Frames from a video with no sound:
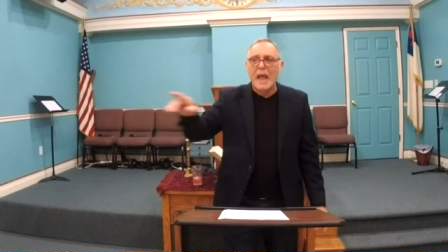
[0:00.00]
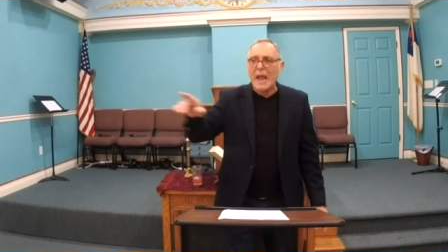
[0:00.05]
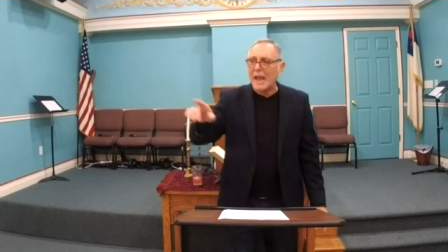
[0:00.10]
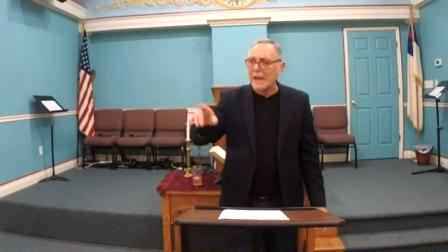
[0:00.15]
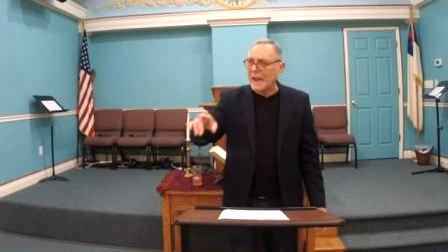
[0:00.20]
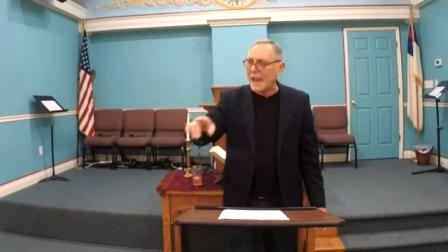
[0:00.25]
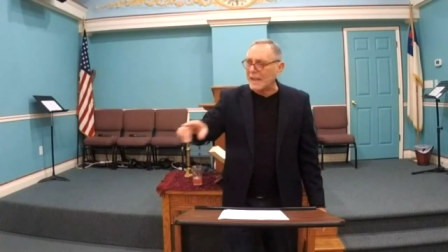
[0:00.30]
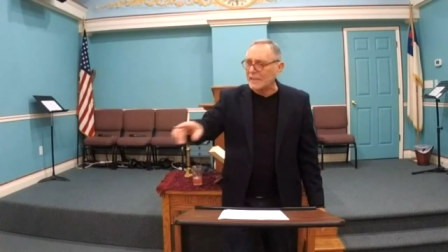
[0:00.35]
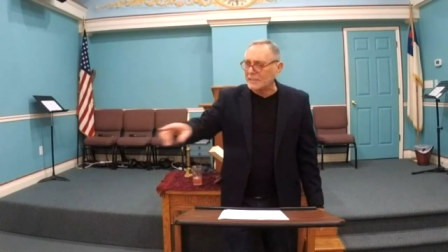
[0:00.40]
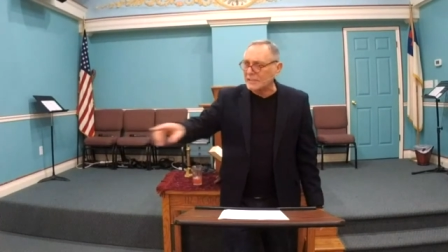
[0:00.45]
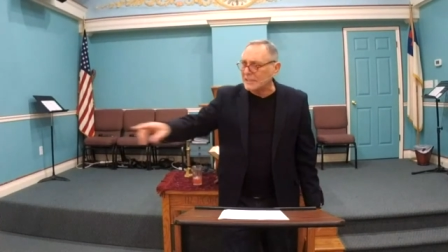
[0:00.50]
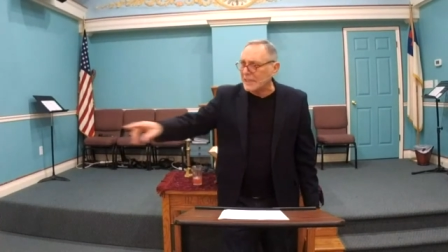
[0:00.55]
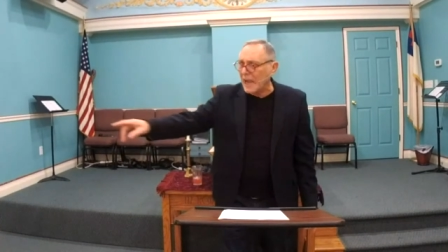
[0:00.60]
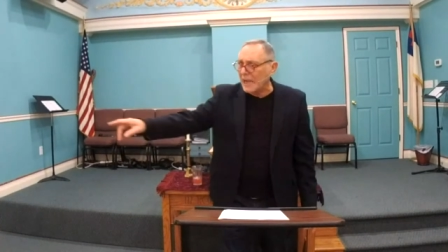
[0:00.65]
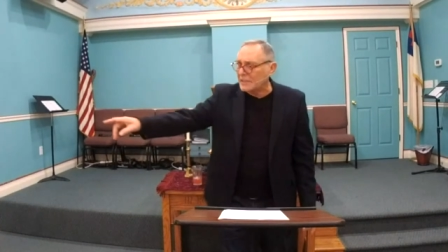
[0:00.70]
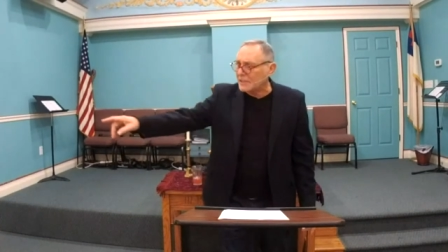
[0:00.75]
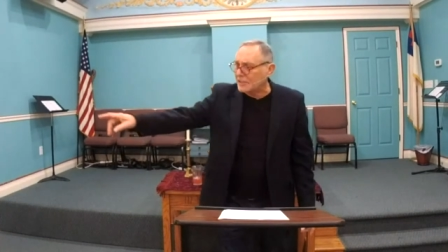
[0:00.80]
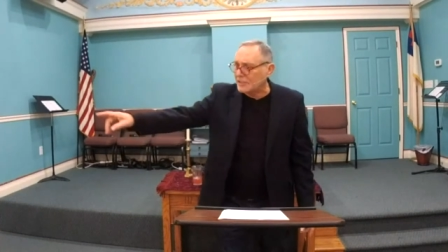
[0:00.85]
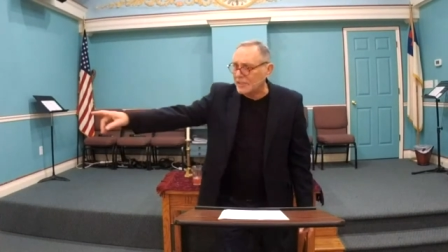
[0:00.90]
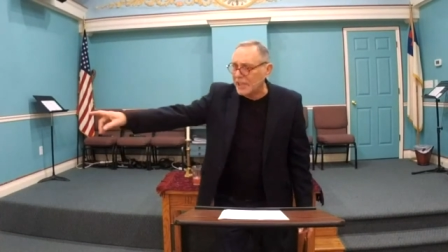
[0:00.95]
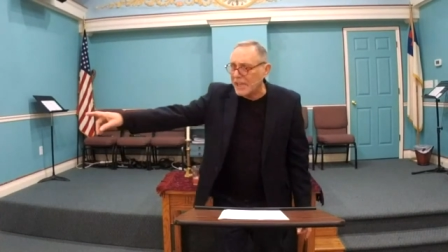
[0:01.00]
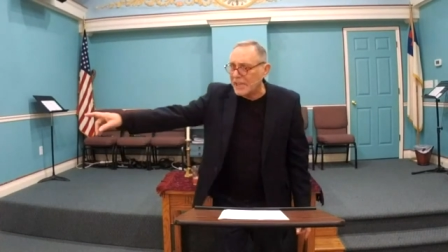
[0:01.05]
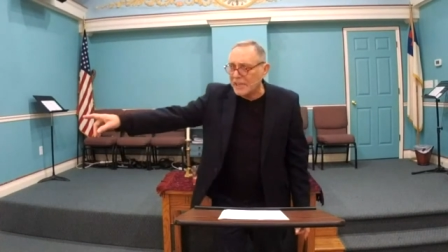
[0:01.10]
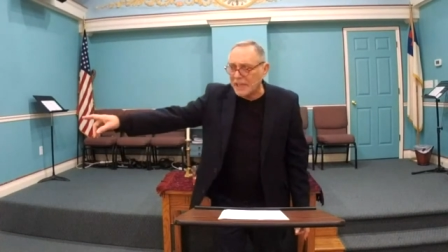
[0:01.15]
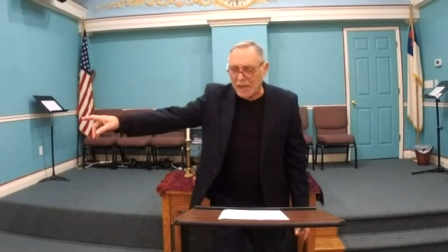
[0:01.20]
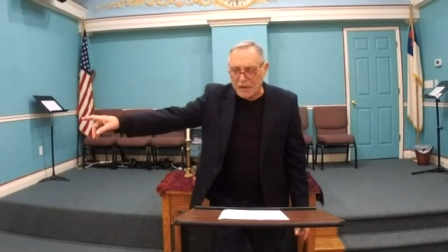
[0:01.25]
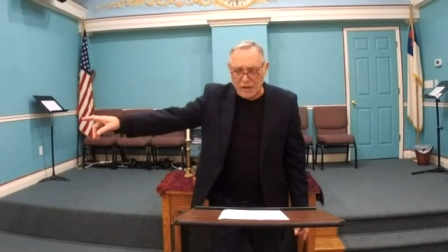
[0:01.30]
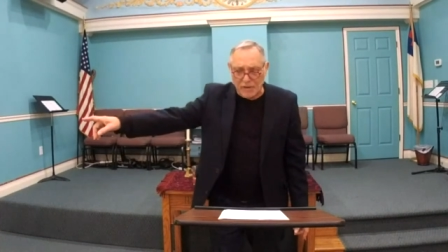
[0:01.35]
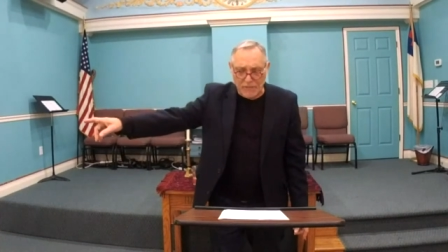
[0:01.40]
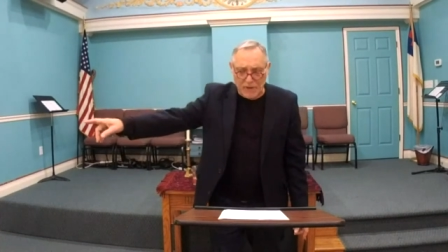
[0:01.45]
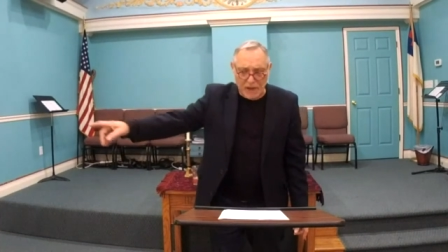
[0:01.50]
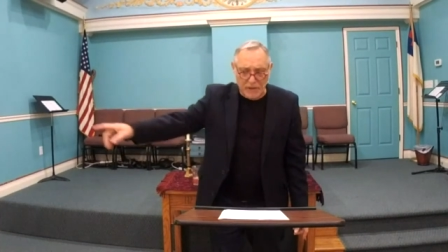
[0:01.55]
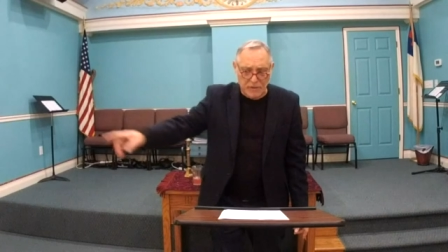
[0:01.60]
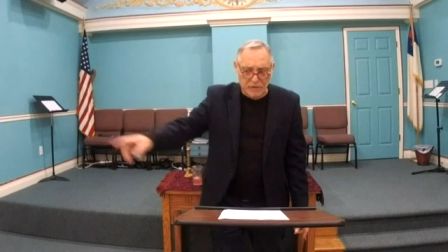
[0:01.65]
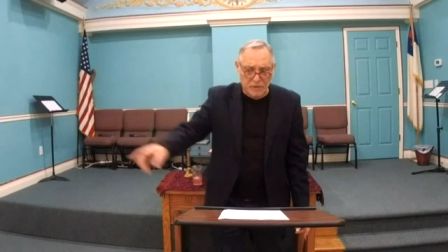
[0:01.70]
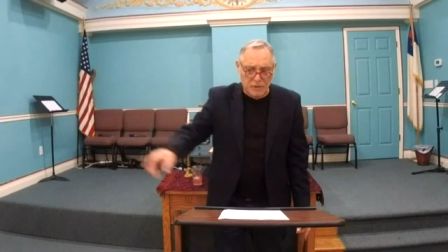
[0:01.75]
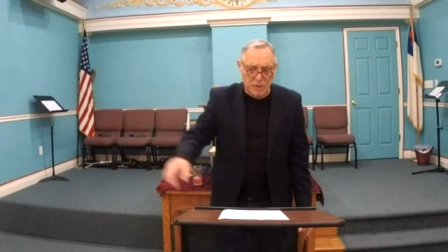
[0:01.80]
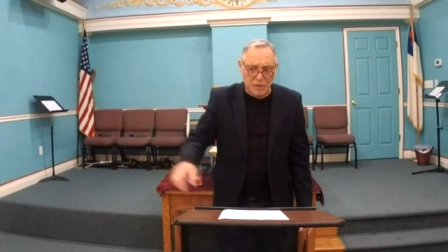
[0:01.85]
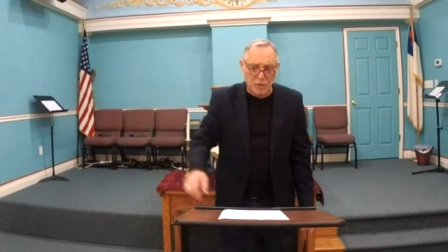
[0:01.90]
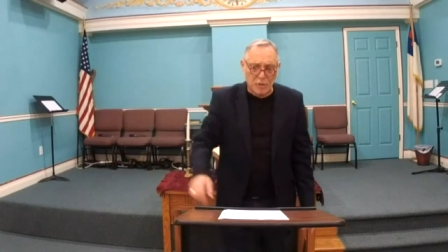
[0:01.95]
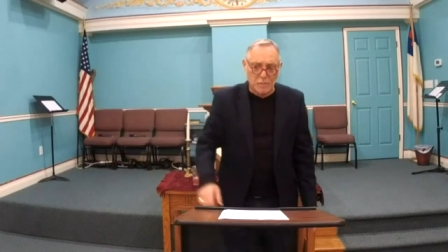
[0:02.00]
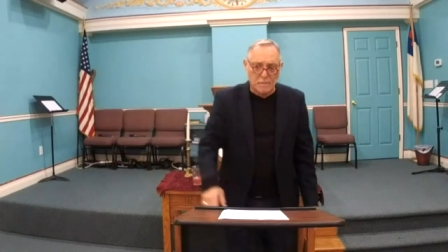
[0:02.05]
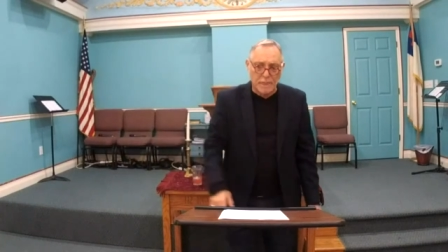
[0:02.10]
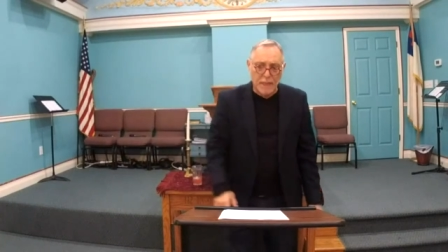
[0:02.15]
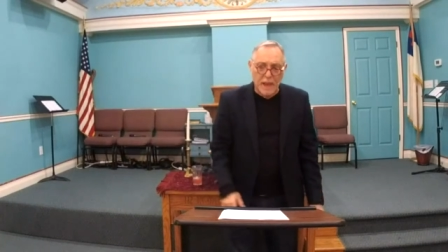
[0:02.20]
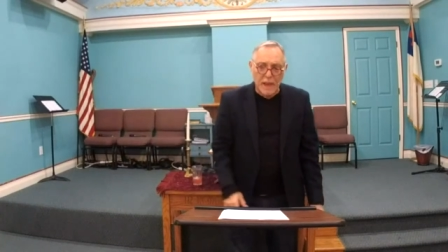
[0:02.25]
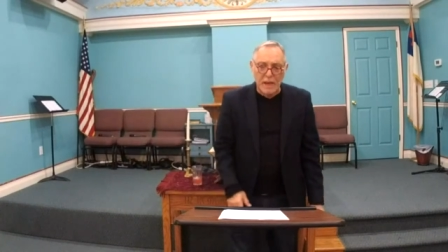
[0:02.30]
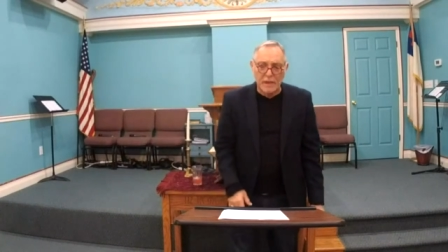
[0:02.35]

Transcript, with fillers: and ask God to take care of others too.